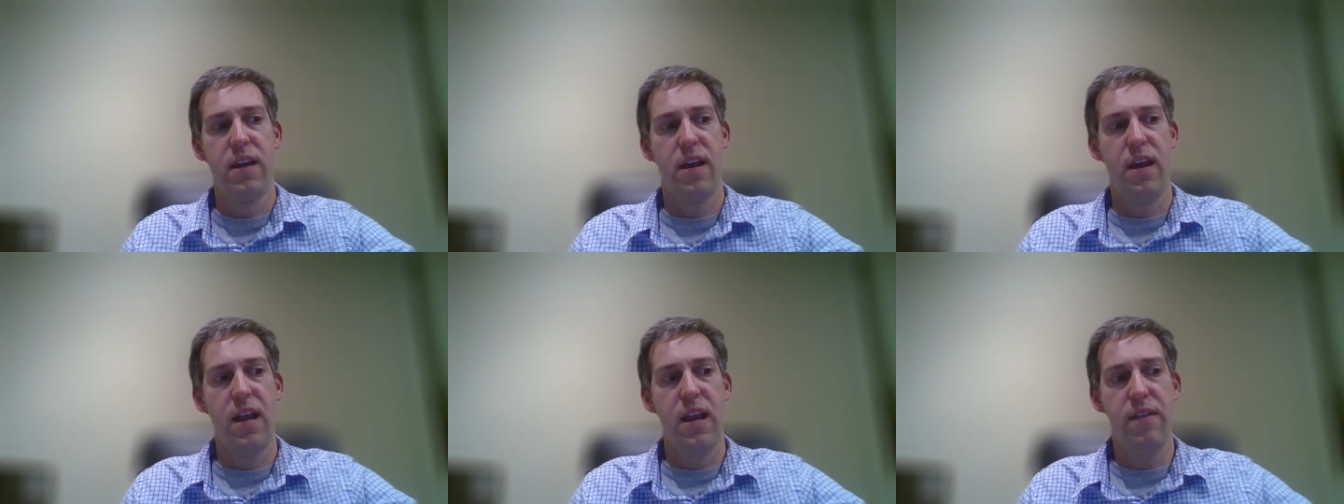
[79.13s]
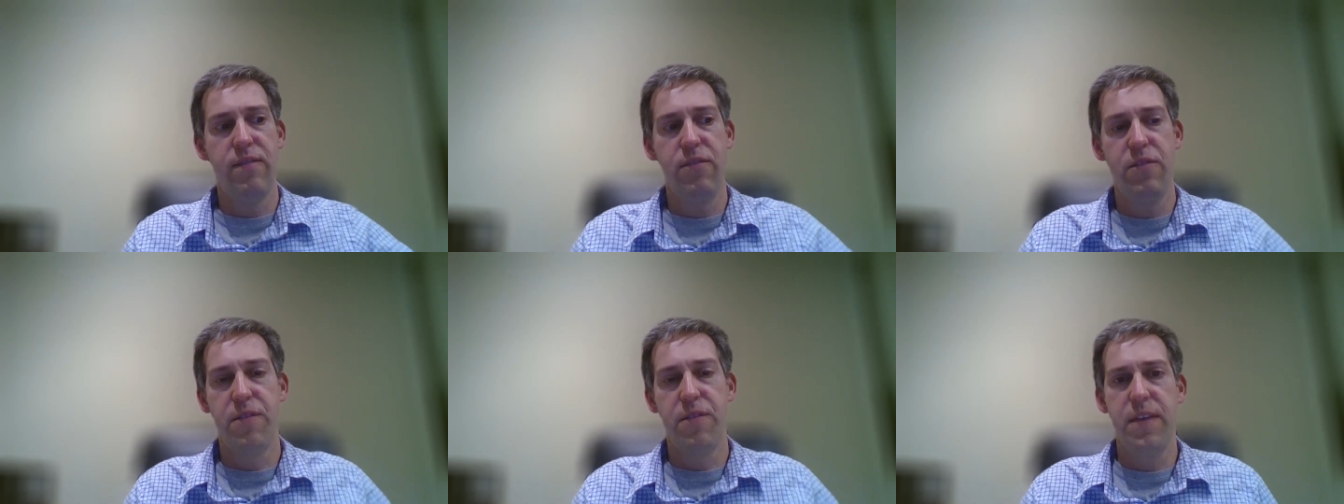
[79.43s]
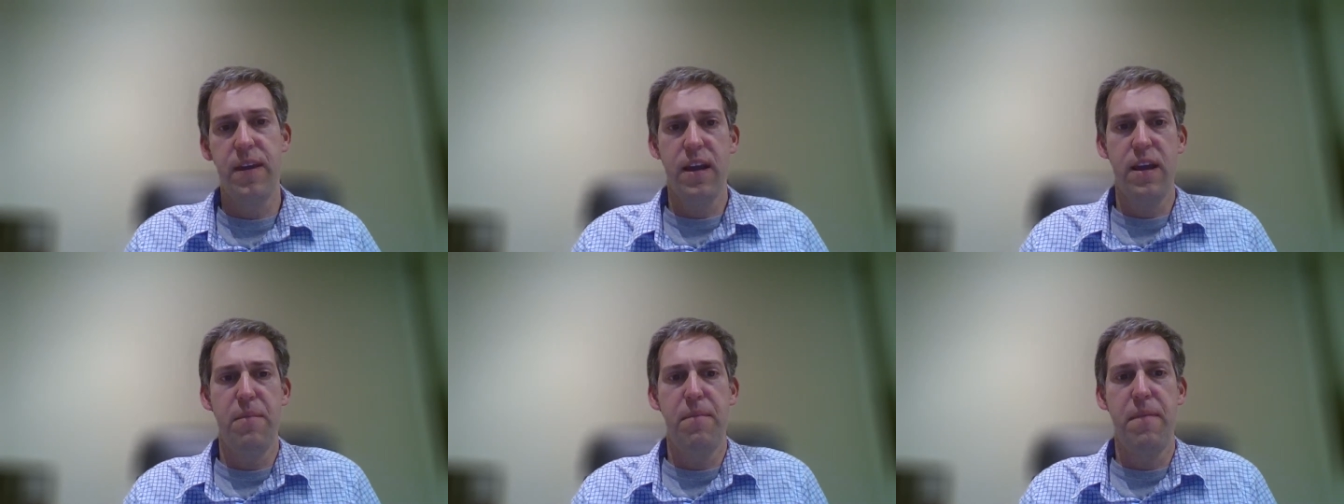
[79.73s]
And if you
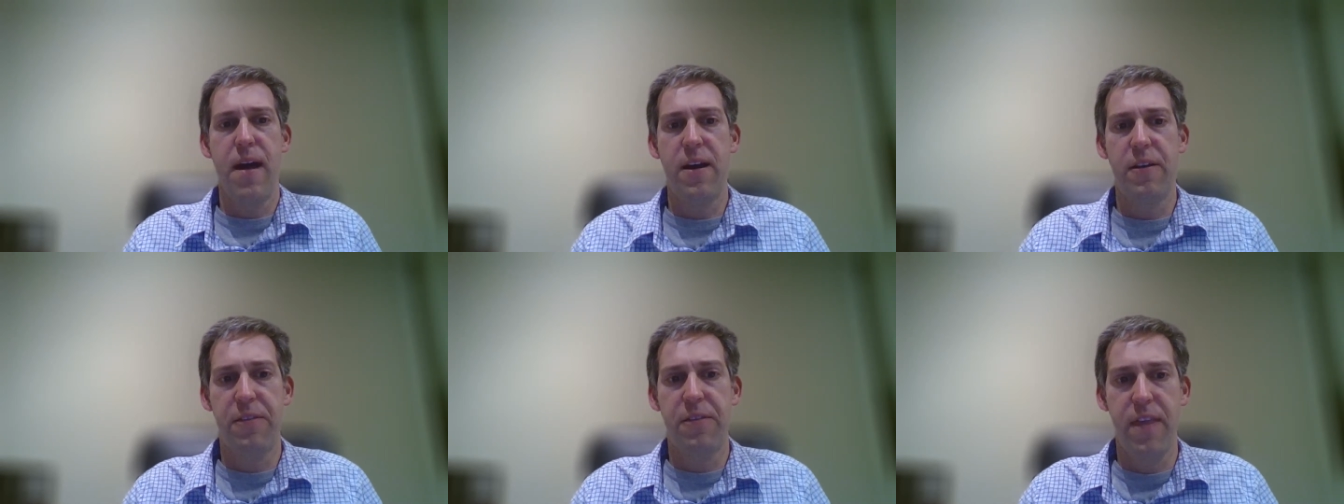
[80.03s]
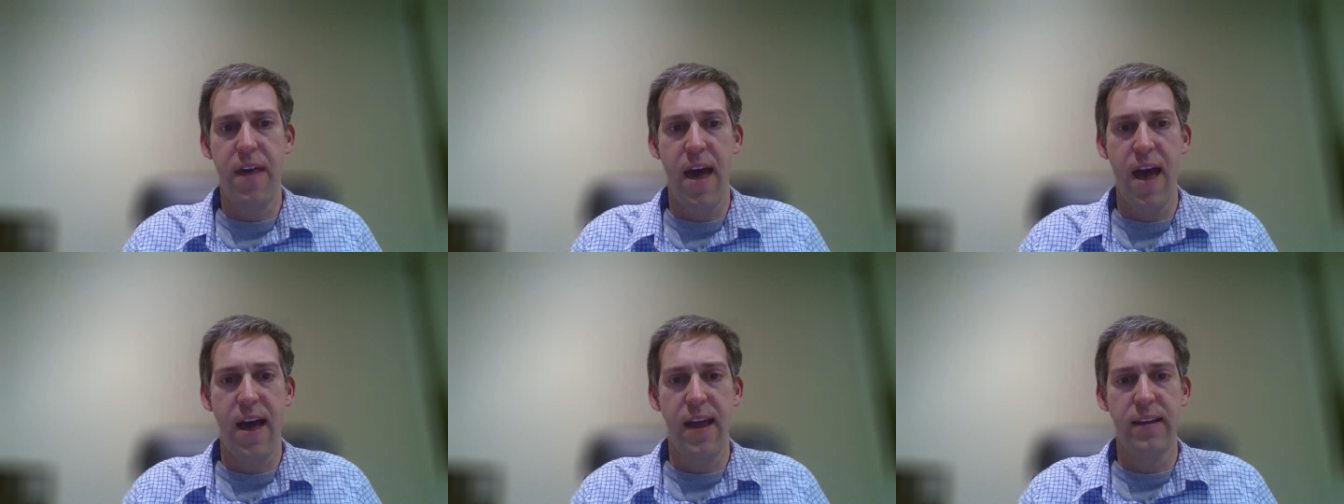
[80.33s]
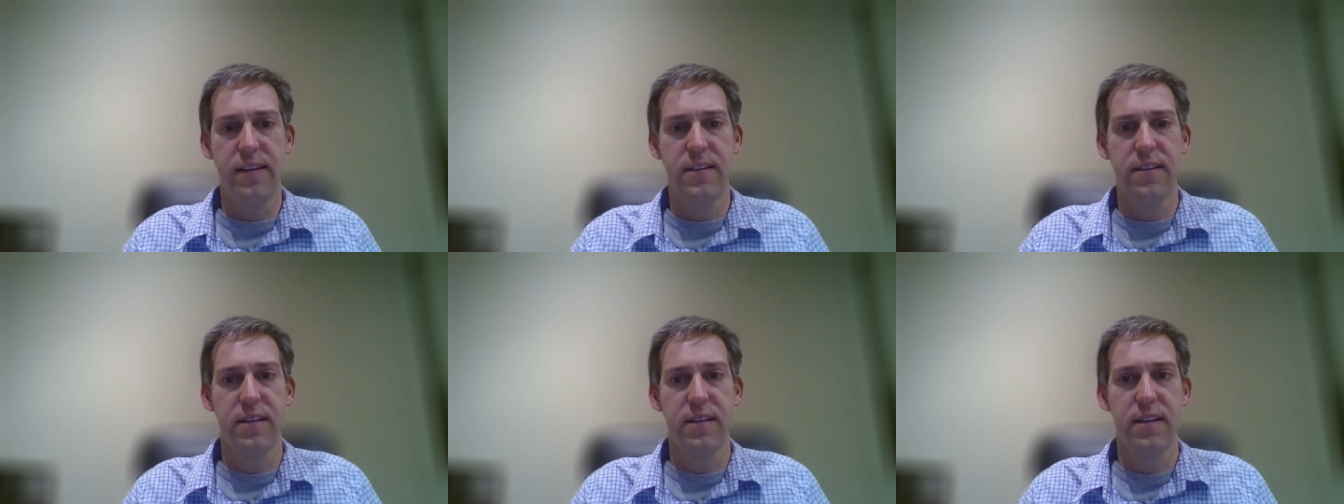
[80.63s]
think about
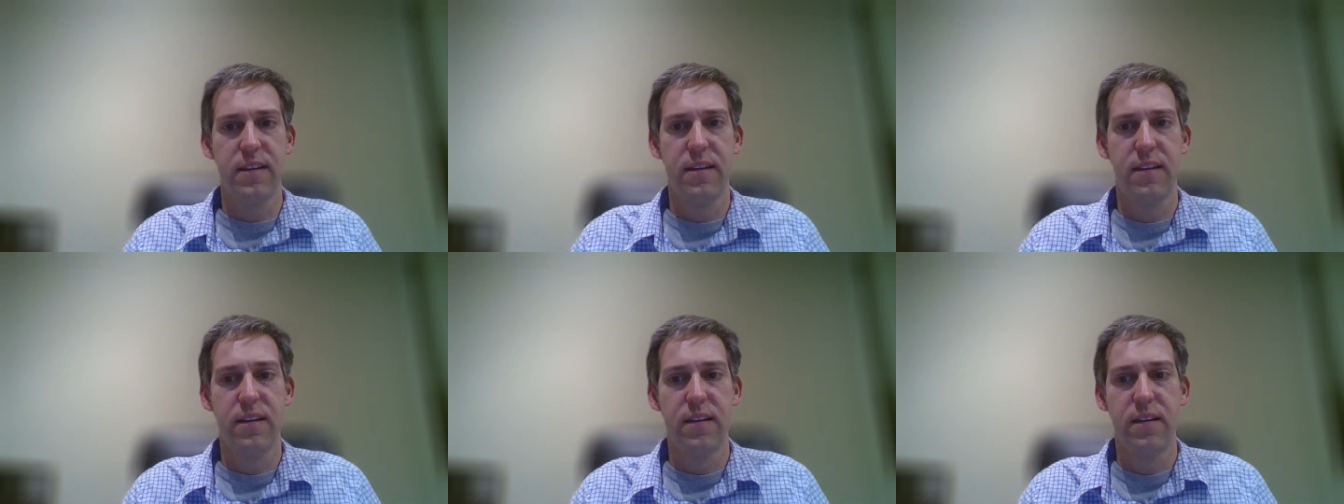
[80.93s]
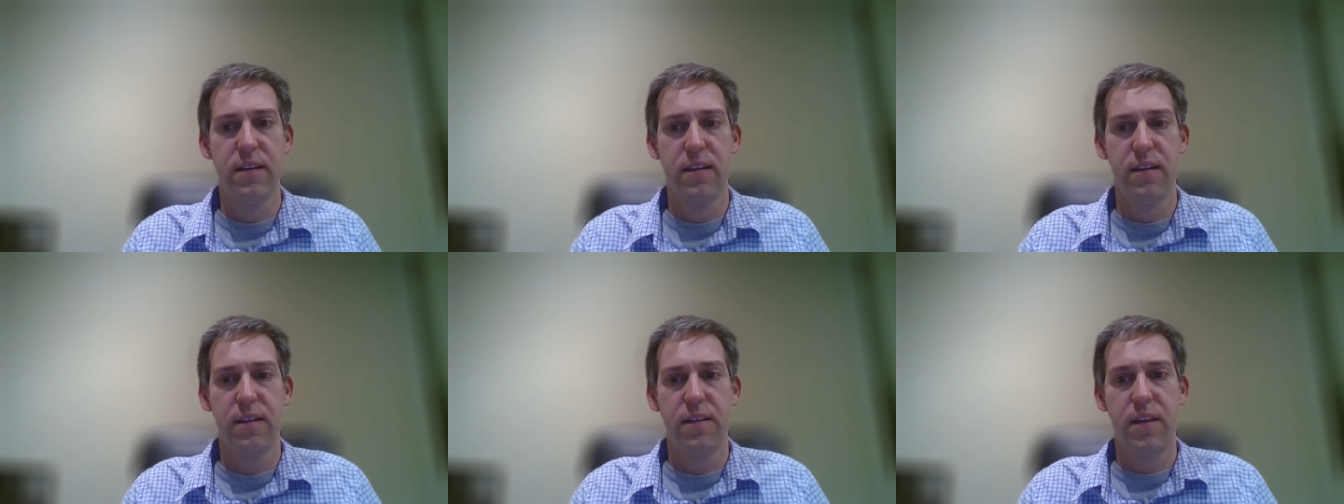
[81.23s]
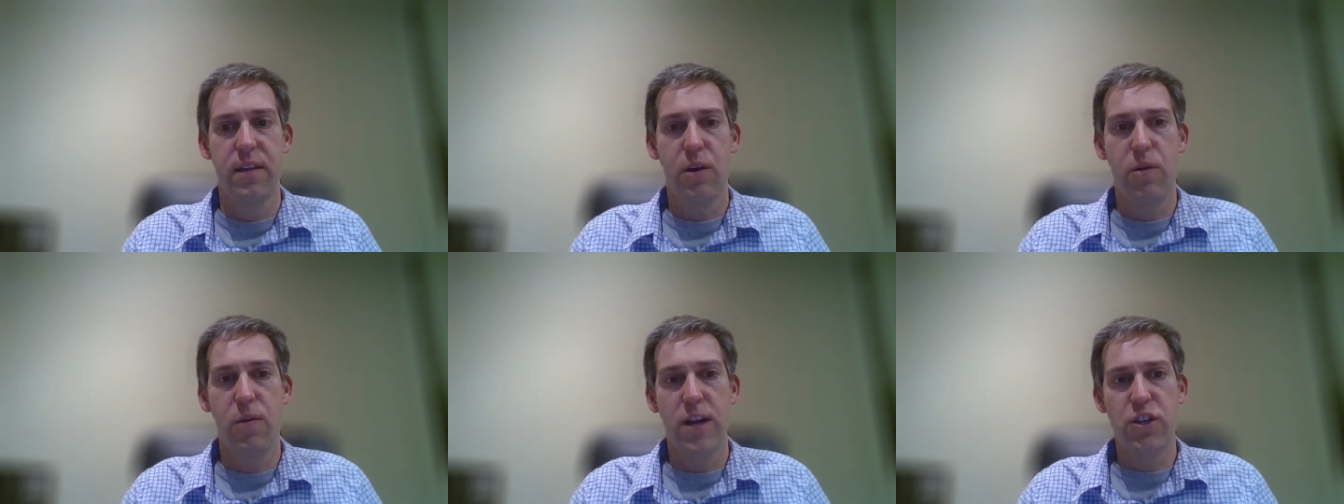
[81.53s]
that,
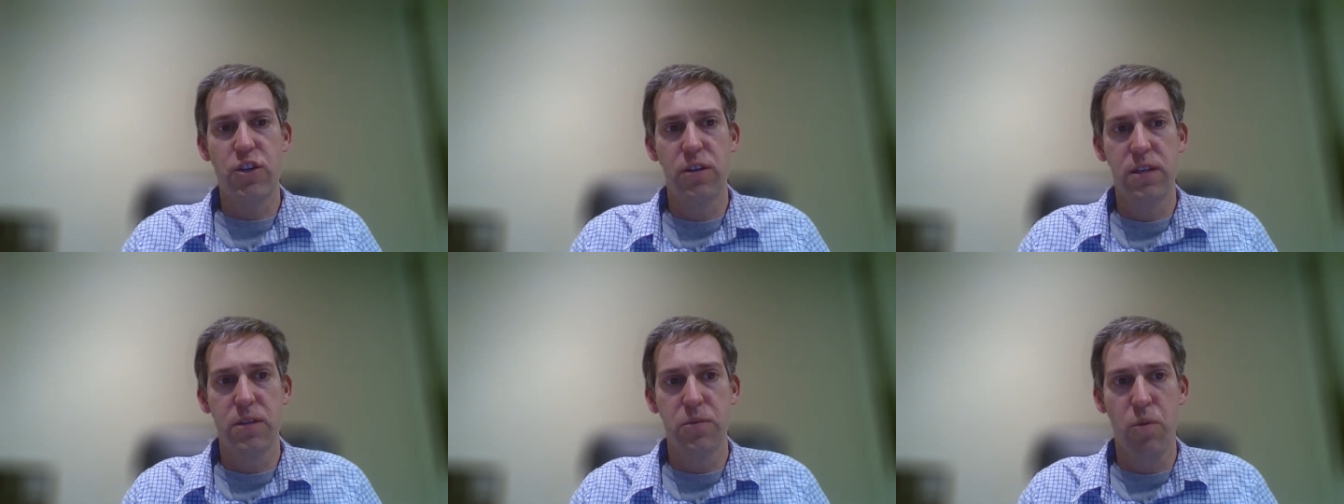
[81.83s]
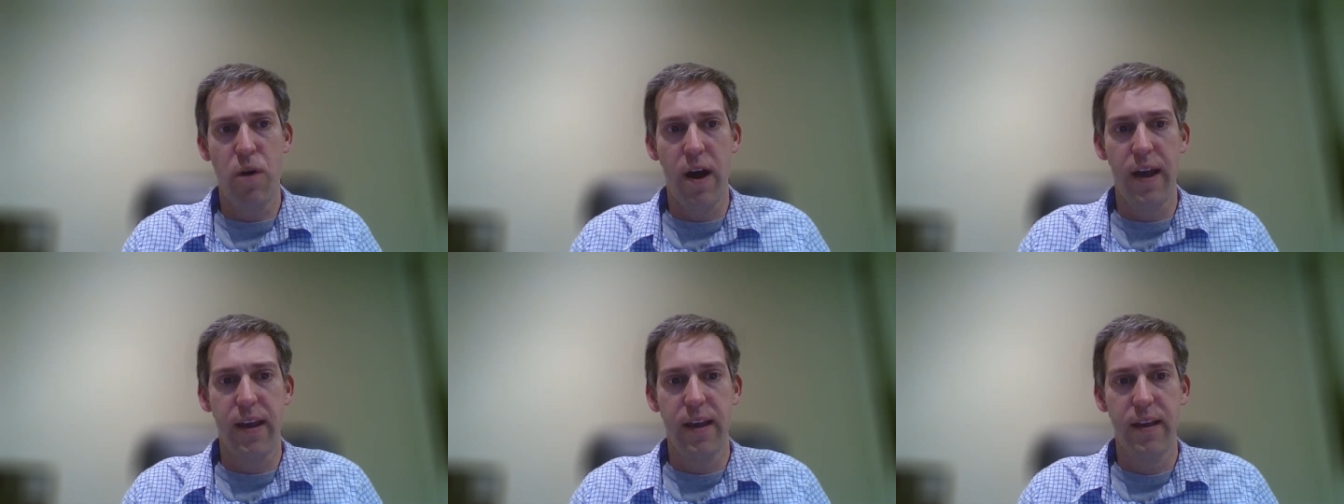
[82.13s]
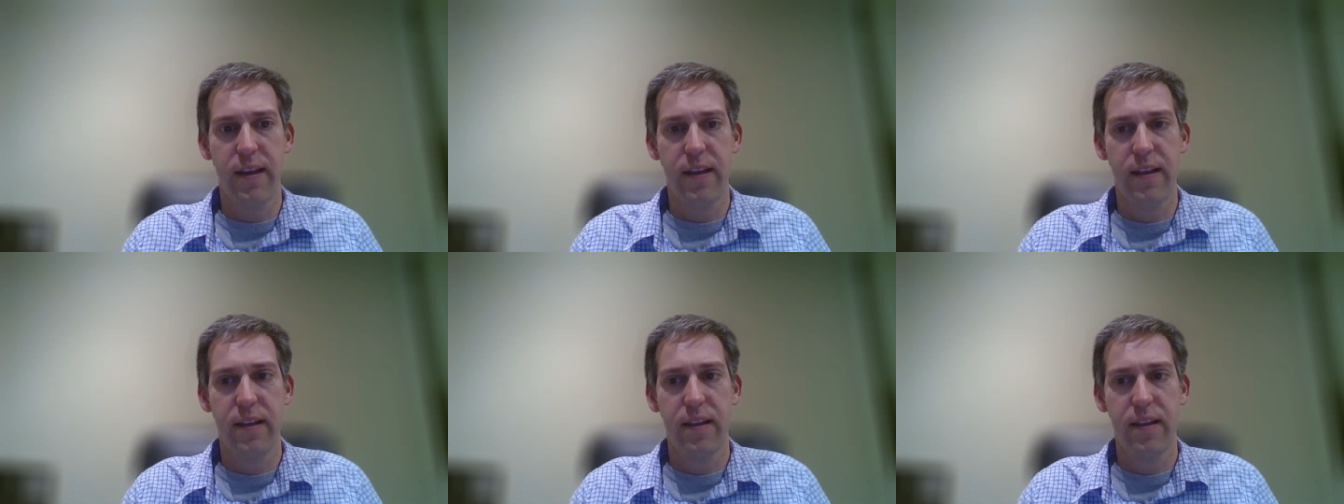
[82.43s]
the question is why?